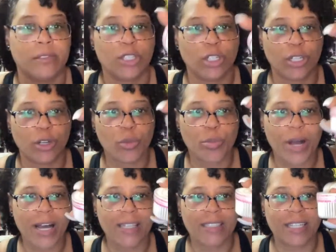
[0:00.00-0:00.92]
your little
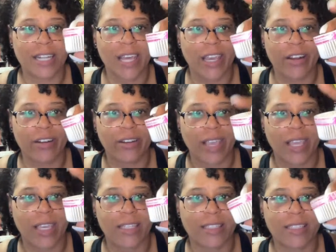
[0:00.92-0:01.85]
pods in there
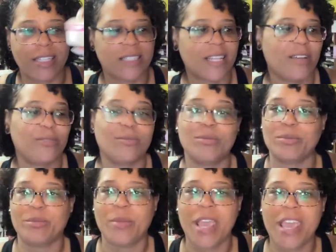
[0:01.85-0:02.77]
and get sent out.
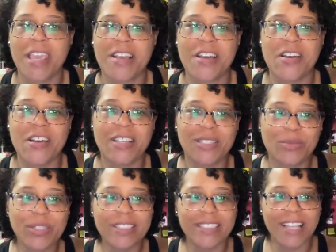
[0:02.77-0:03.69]
Hey, cuz,
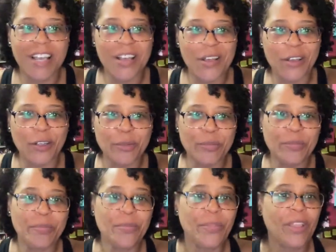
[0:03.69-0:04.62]
what's up?
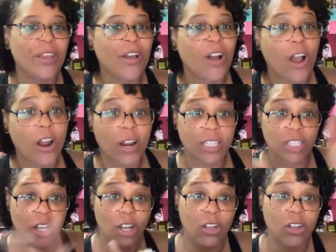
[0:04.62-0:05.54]
All right,
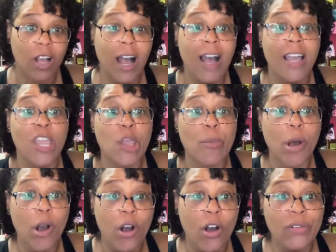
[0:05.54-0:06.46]
y'all. I am
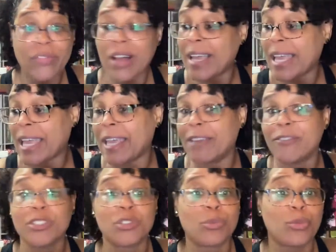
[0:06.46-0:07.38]
off. I
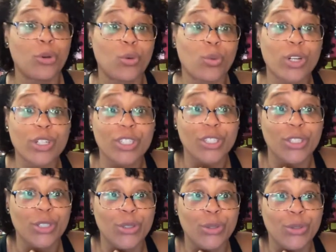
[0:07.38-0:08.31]
have some more work to
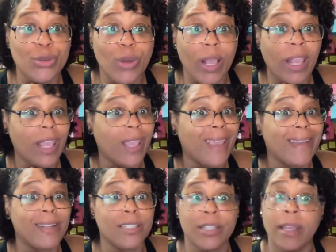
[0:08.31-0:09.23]
do.
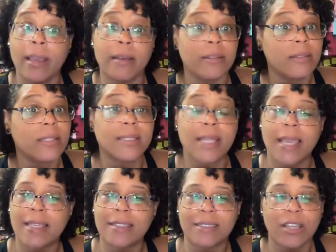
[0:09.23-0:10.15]
And yeah, the
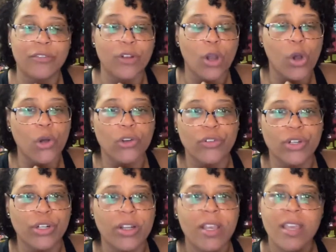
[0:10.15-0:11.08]
day is never
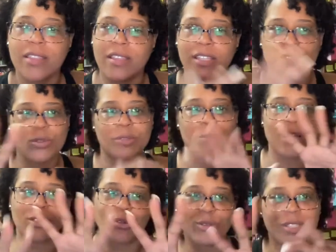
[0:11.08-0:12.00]
over. This was my
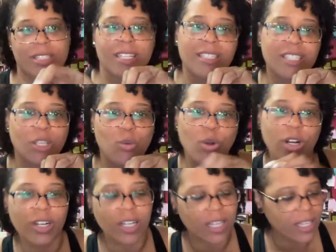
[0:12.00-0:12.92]
little Scentsy
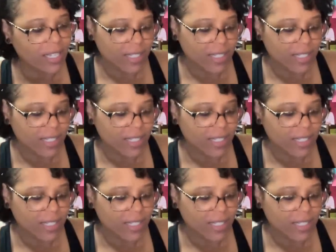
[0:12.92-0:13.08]
work